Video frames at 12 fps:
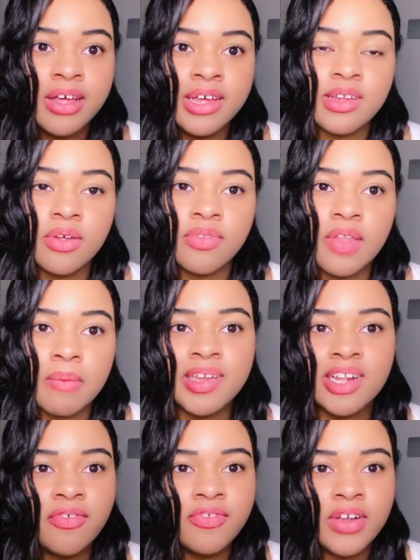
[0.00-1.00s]
So that was
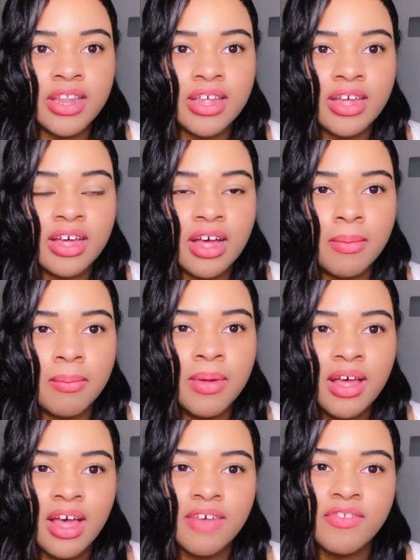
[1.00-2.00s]
definitely a
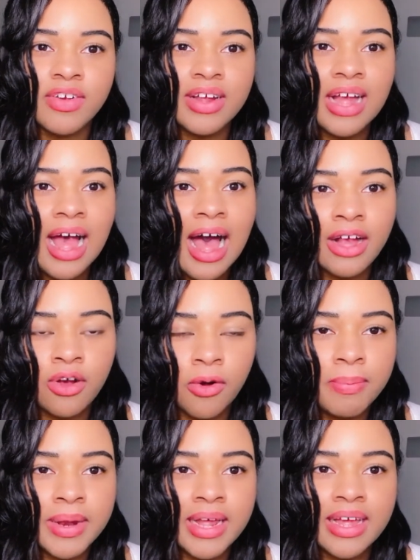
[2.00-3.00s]
very
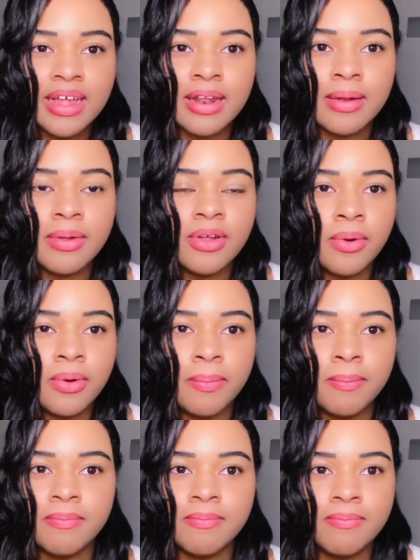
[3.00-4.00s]
eye-opening and, you know,
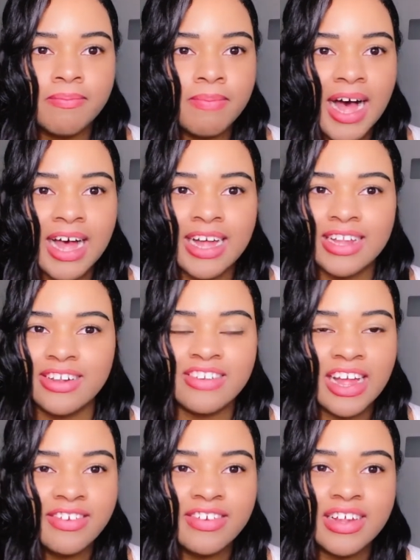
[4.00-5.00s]

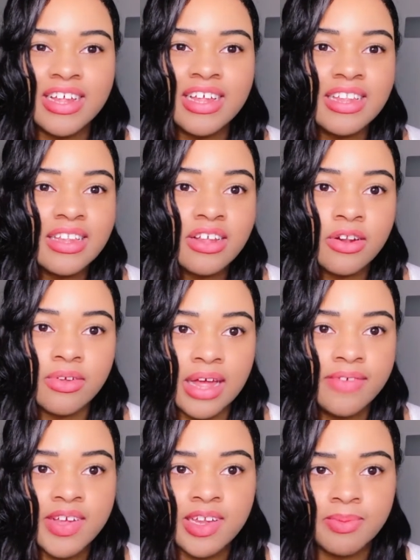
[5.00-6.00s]
mind-changing, you know,
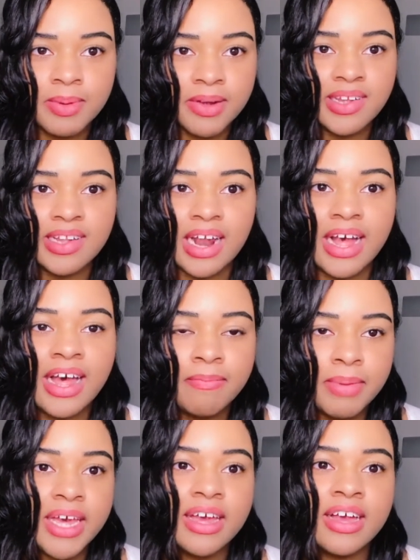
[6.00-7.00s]
life experience that I had
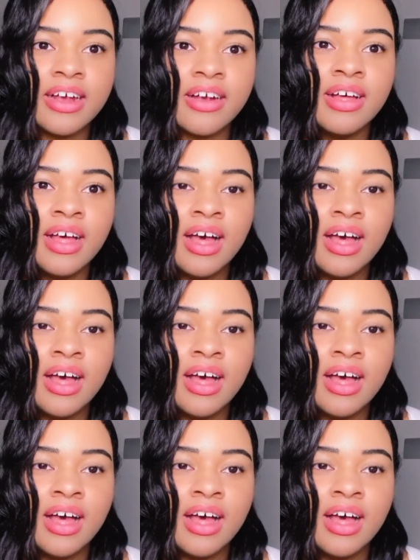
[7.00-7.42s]
being here.